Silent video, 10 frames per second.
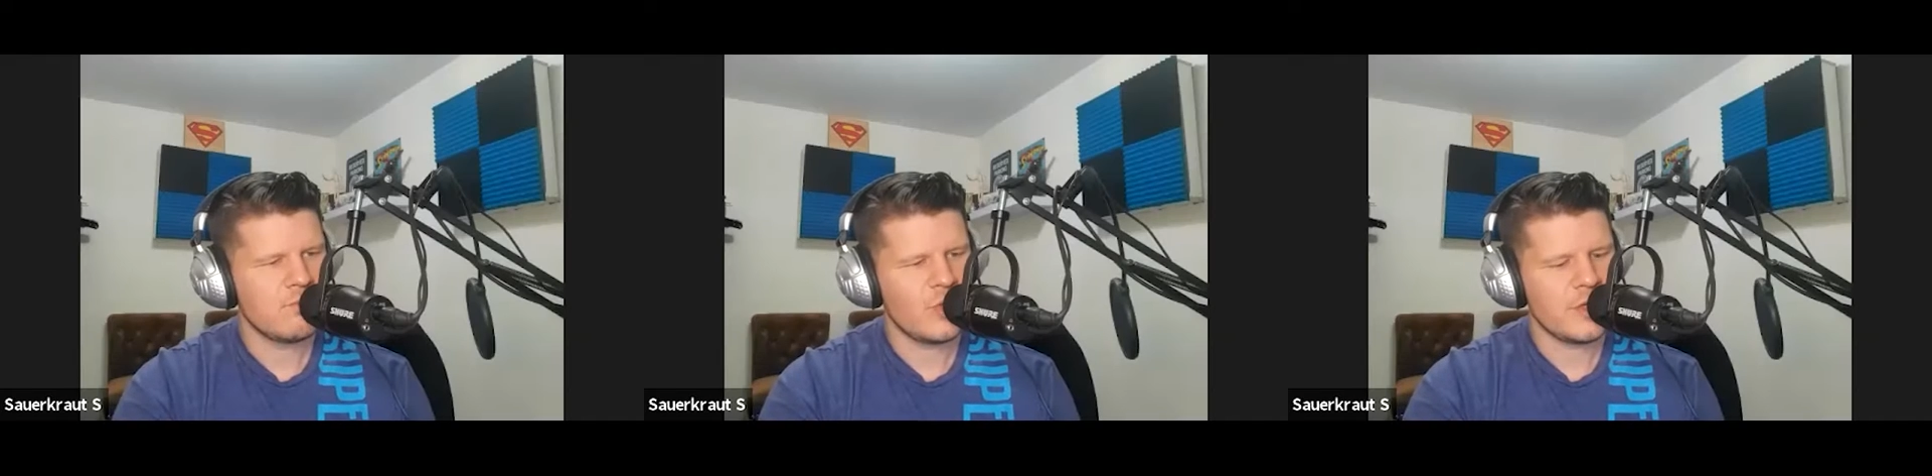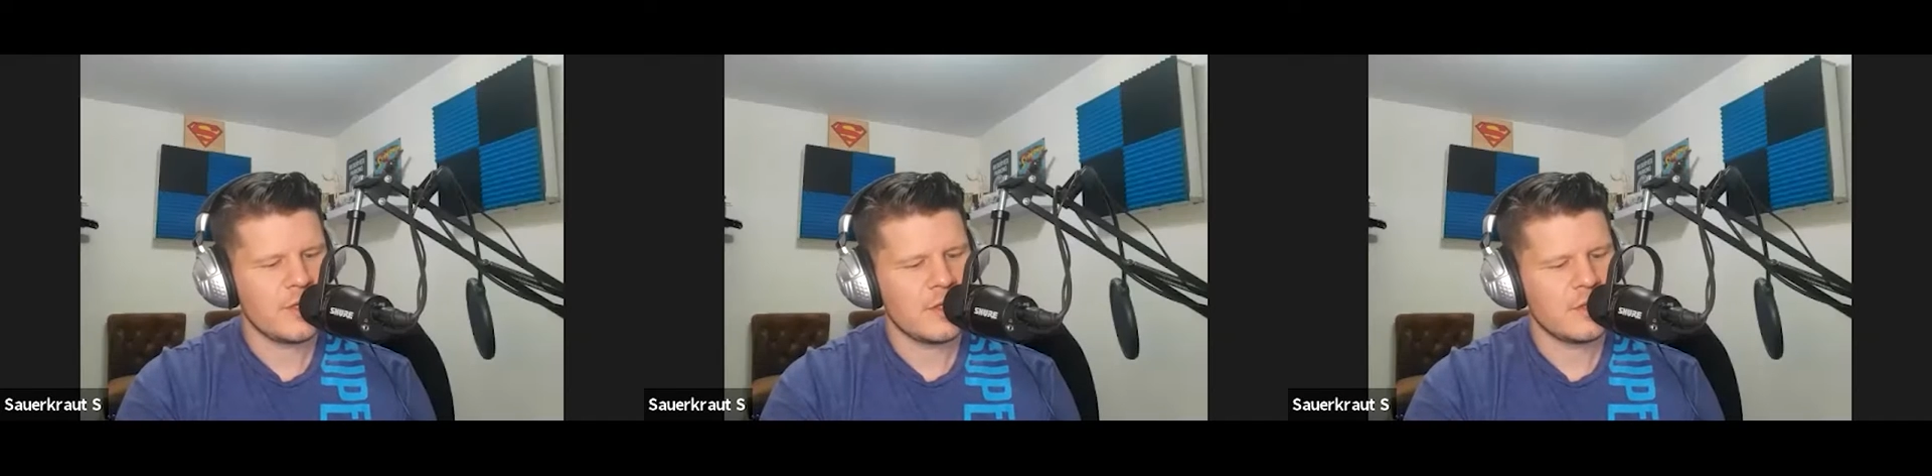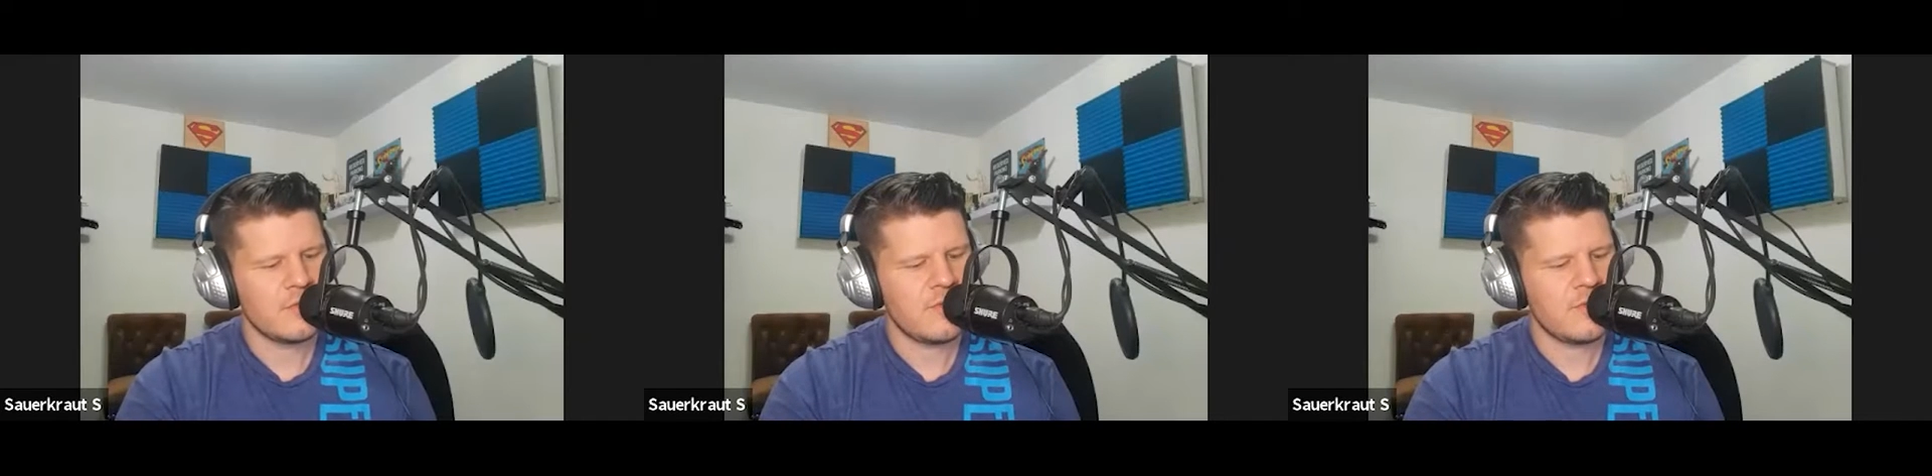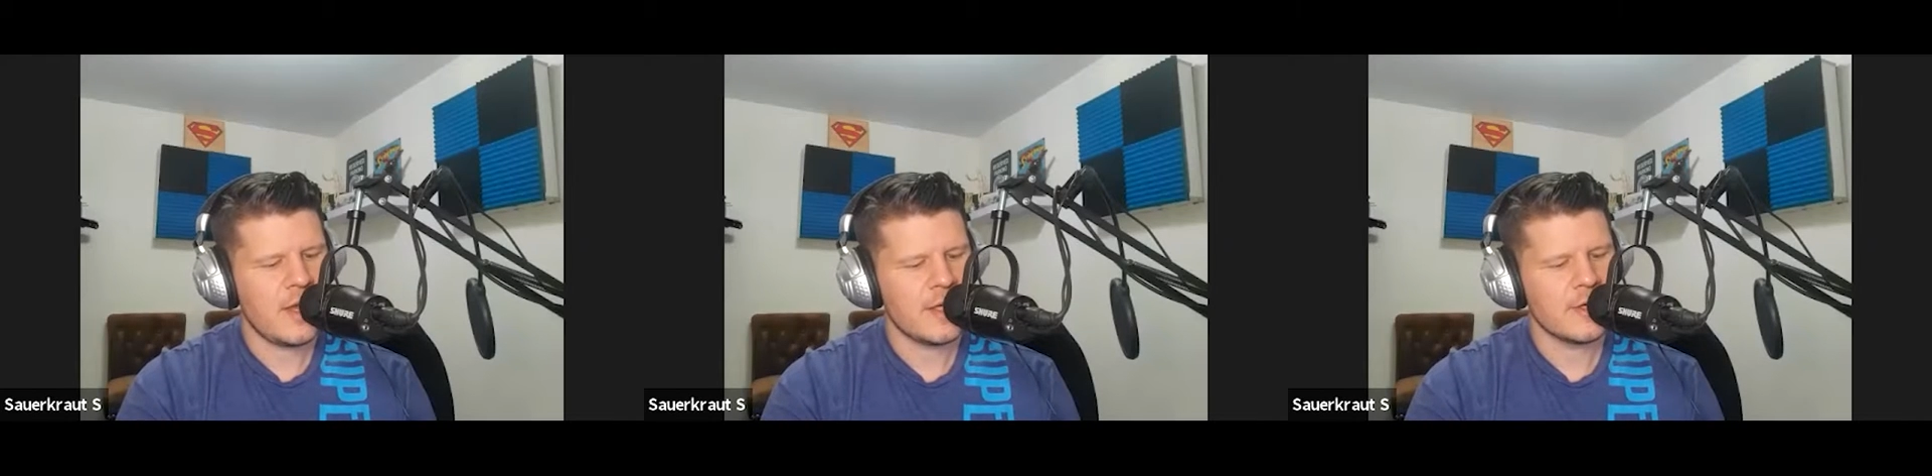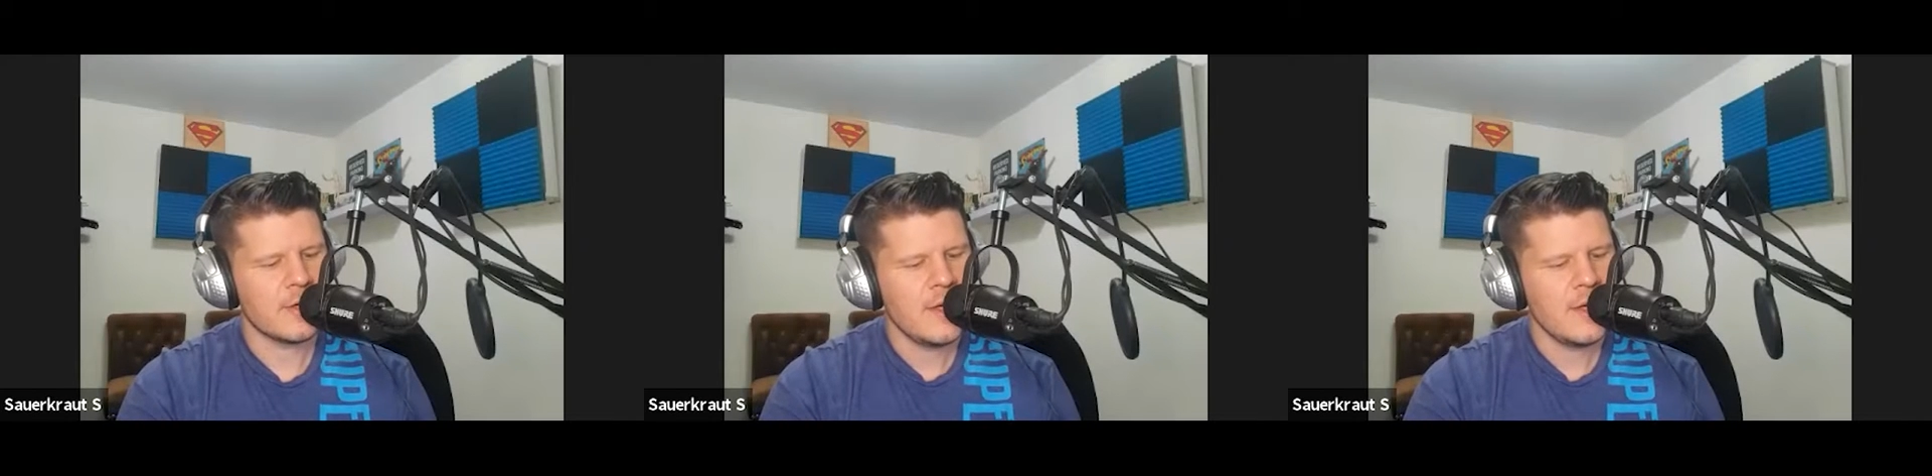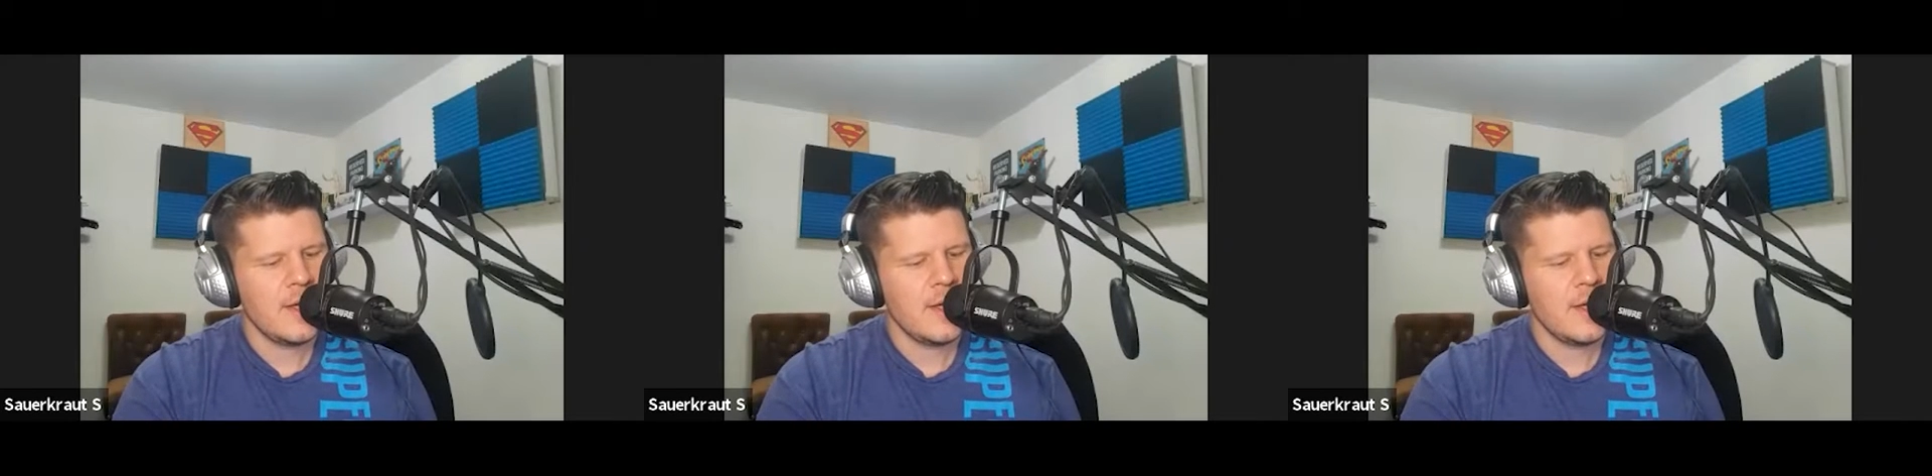working on the fly here.